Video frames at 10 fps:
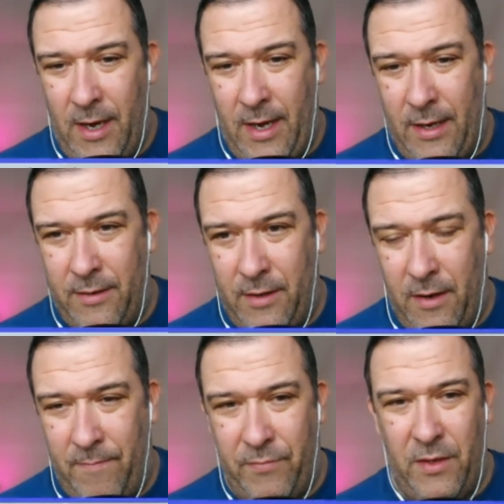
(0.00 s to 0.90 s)

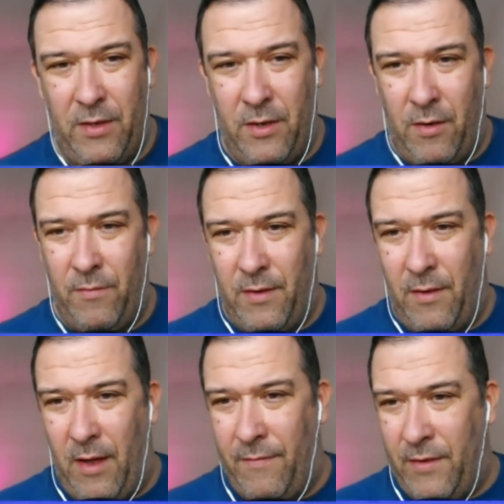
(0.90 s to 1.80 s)
And you know,
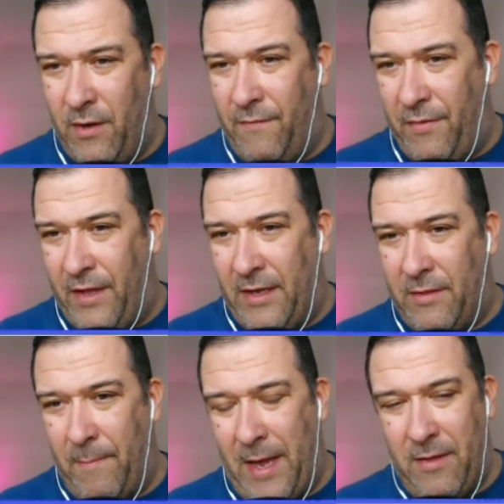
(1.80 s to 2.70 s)
and the other
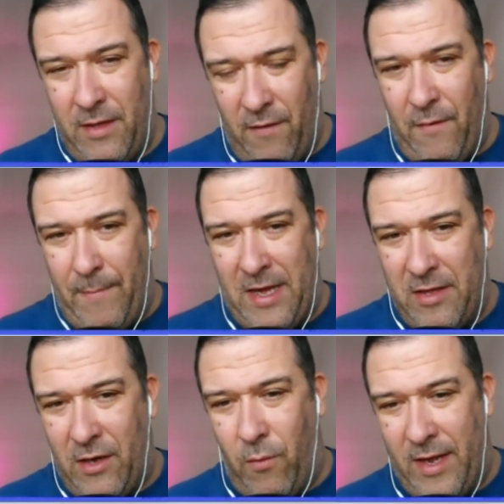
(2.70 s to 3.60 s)
thing, the other
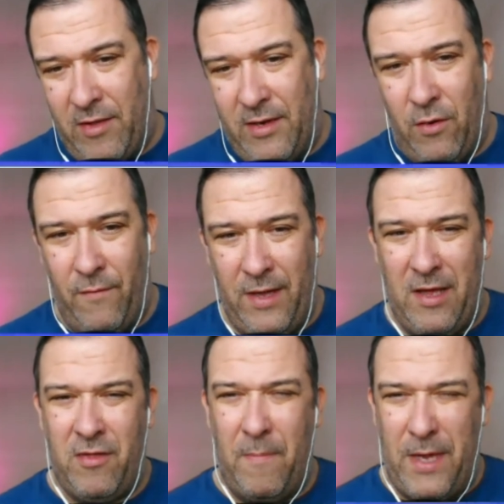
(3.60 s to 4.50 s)
basic way to deal with it
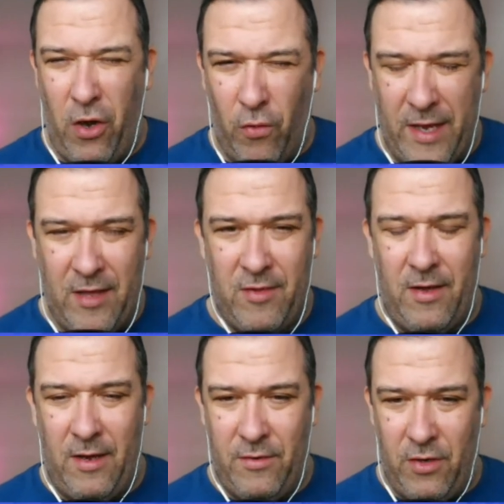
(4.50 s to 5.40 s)
is to be
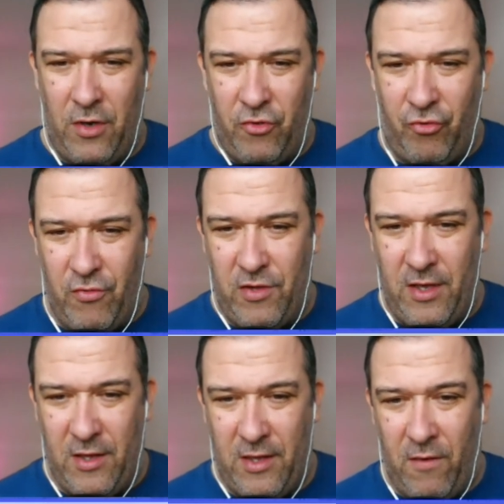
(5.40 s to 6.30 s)
honest and true
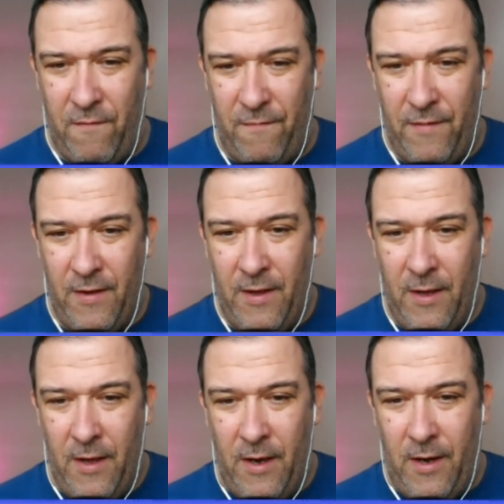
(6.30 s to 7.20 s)
to yourself,
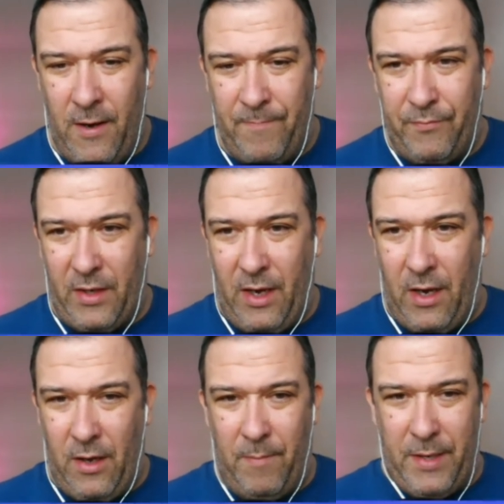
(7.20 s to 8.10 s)

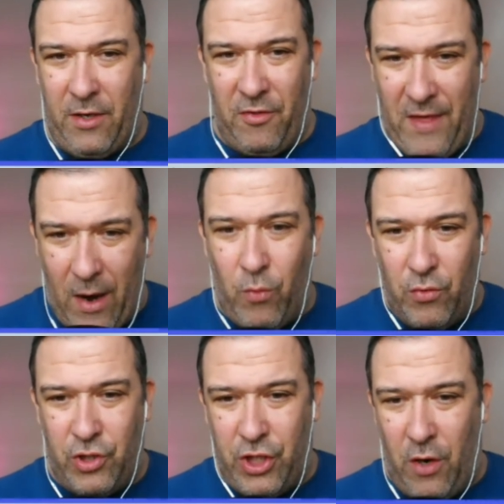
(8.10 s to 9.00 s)
because that
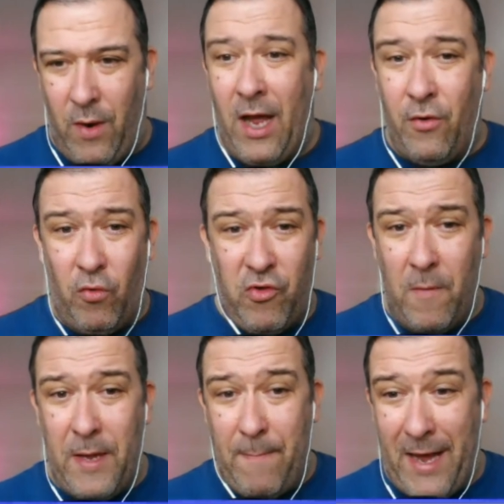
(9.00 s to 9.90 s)
will show. And
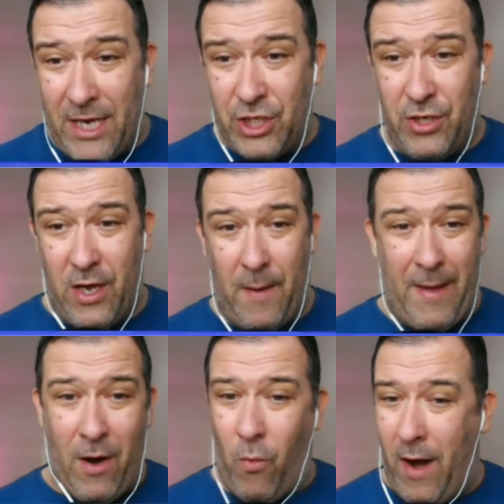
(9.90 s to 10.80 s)
also be passionate
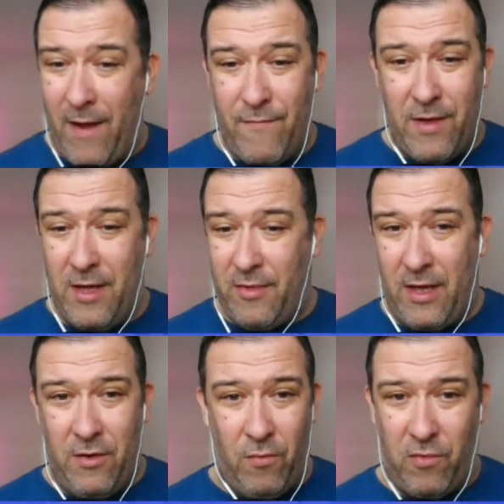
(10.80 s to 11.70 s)
about whatever it is
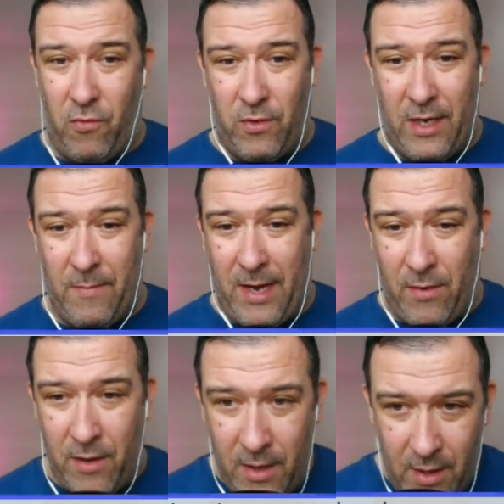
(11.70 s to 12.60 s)
that you're talking about.